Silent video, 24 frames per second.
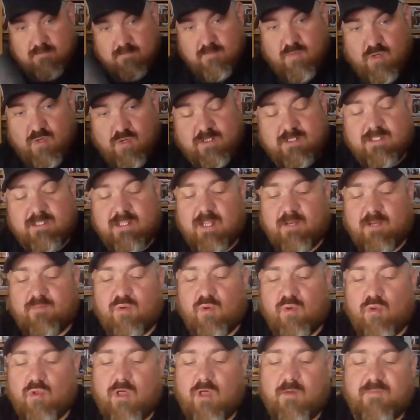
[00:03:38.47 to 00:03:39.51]
put
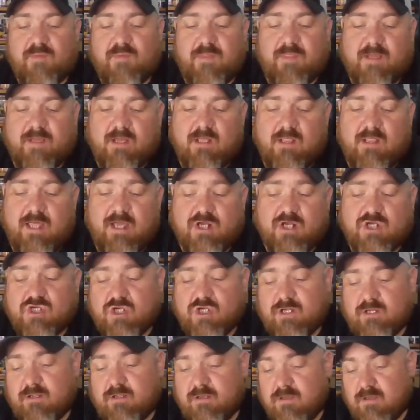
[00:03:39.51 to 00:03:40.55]
Deadpool up in the
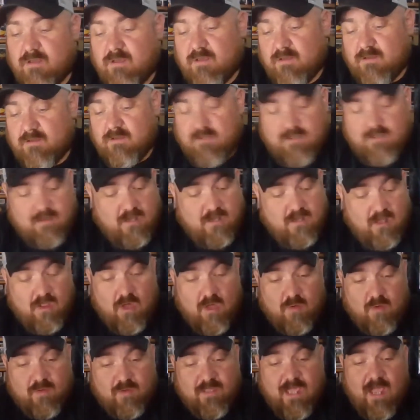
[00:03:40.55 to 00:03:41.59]
collection
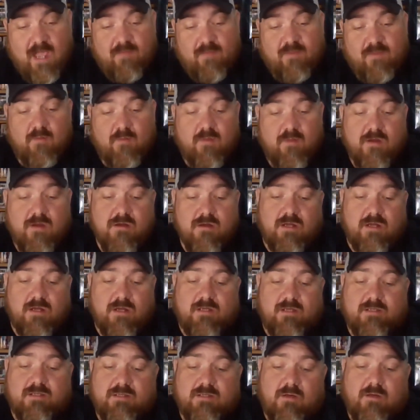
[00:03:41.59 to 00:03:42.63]
along with Captain
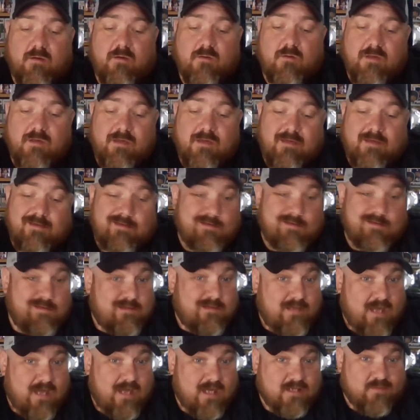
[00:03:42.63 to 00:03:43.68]
America. So
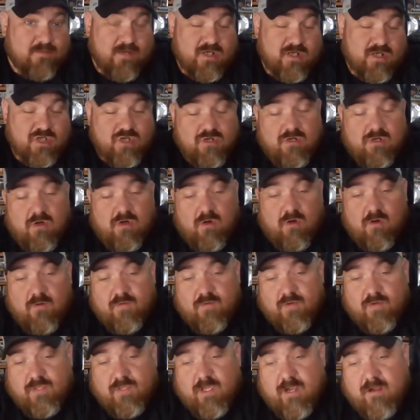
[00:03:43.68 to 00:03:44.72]
guys, make sure to go
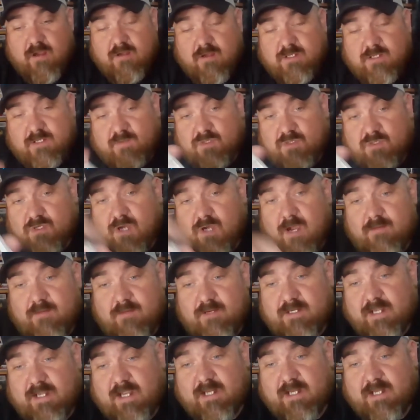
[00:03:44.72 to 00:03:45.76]
over there, subscribe
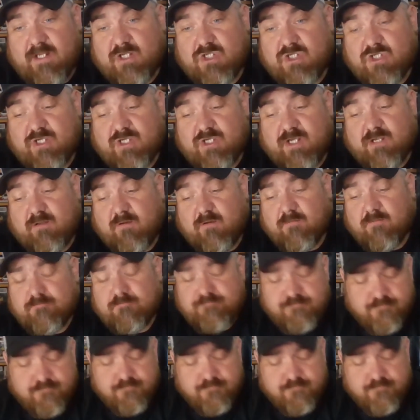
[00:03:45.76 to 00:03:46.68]
to Danny's channel